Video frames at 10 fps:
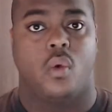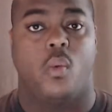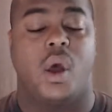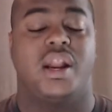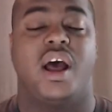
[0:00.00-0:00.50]

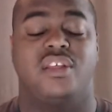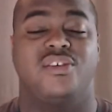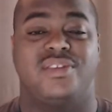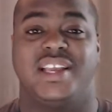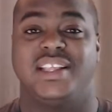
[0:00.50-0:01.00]
One other
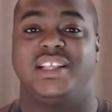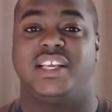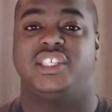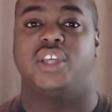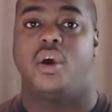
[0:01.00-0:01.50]
thing that
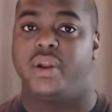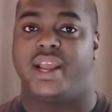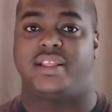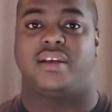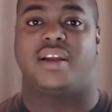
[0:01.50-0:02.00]
they showed
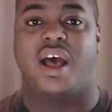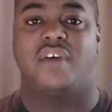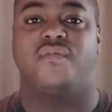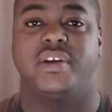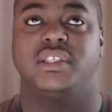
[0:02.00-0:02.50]
at their
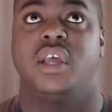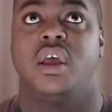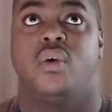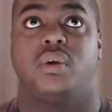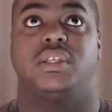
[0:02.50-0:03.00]
conference
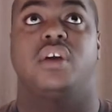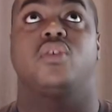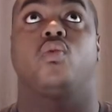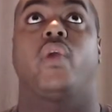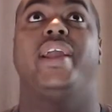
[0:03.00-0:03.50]
was a
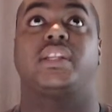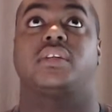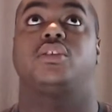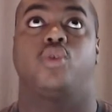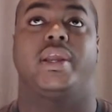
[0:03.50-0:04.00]
great
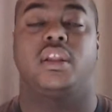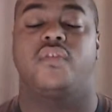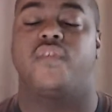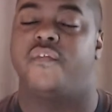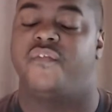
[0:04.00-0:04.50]
trailer
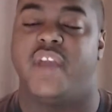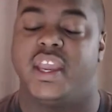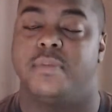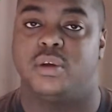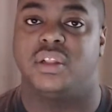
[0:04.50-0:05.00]
for
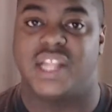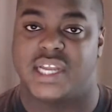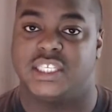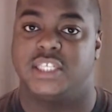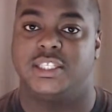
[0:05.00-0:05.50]
Fable
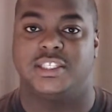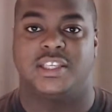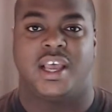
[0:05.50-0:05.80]
Legends.